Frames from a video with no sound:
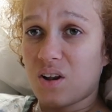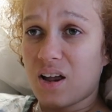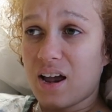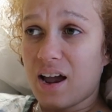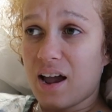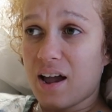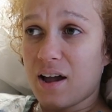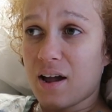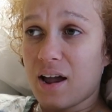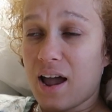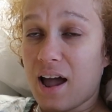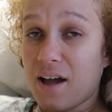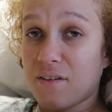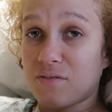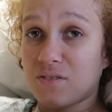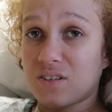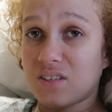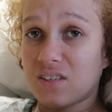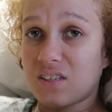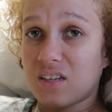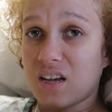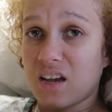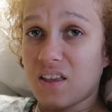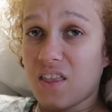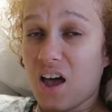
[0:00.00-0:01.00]
I have to
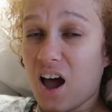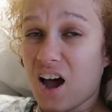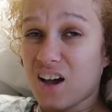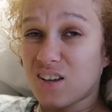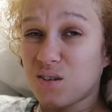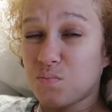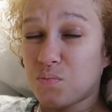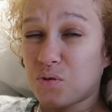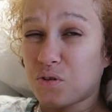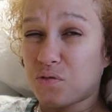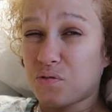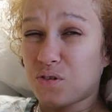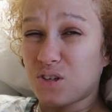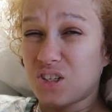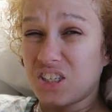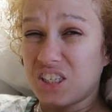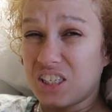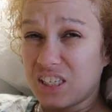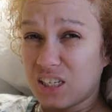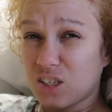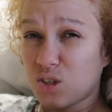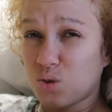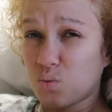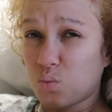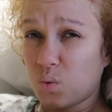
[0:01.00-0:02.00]
stay in the hospital for
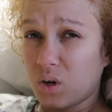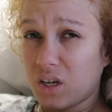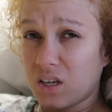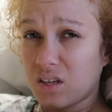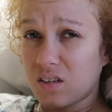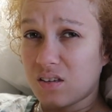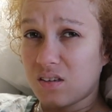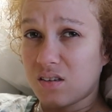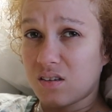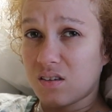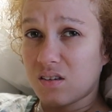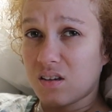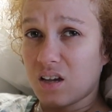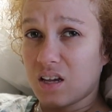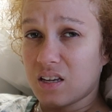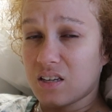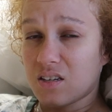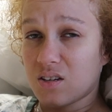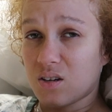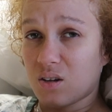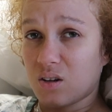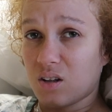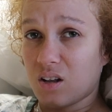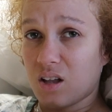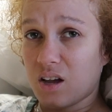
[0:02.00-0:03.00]
6 weeks
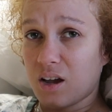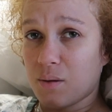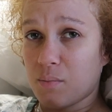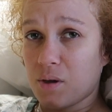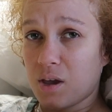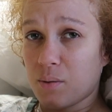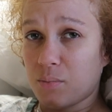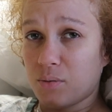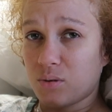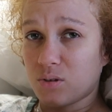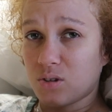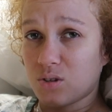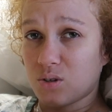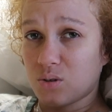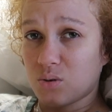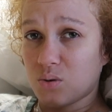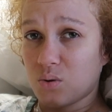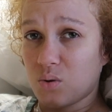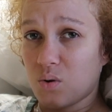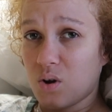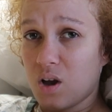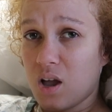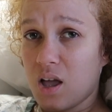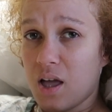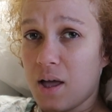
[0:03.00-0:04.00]
until I'm able
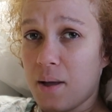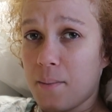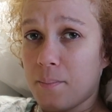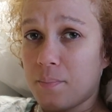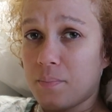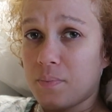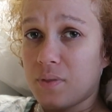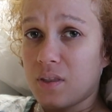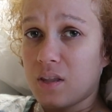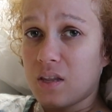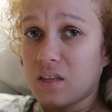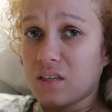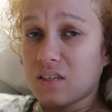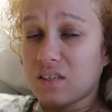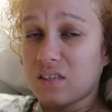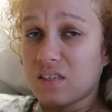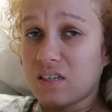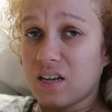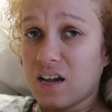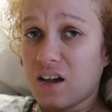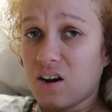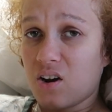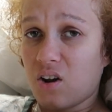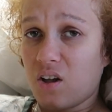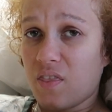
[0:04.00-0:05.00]
to
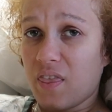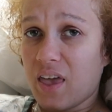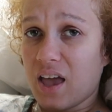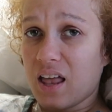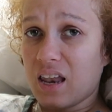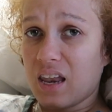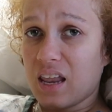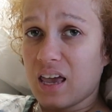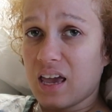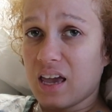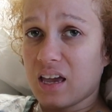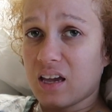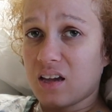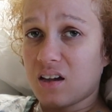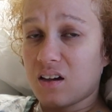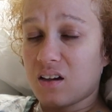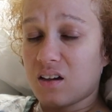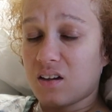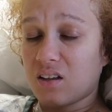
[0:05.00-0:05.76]
stand on that leg.